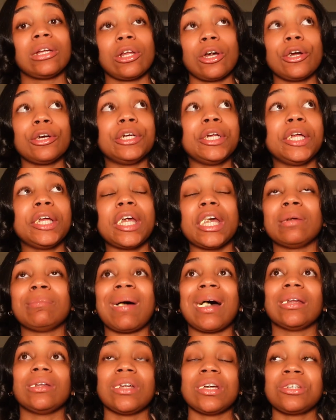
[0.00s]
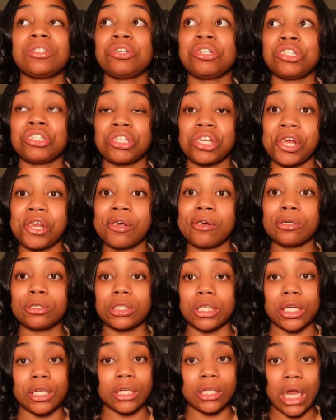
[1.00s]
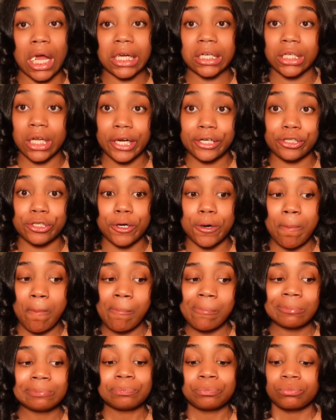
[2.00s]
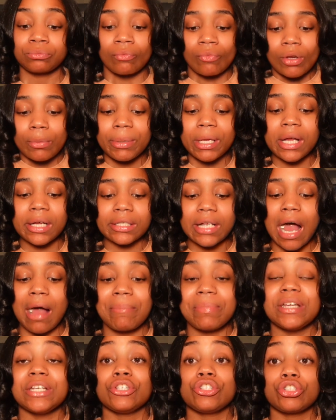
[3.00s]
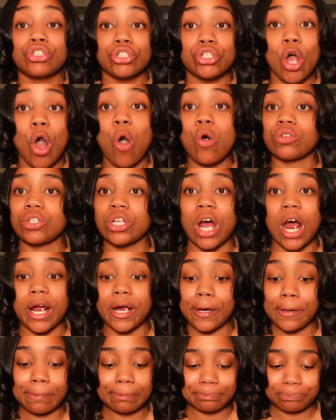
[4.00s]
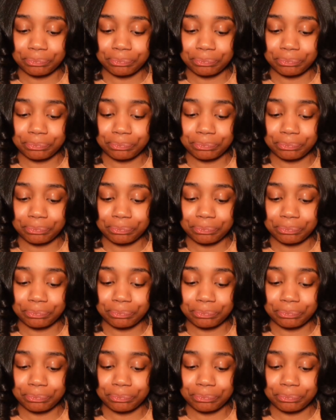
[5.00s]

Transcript: learning and my listening skills and like lecture because I be so tired.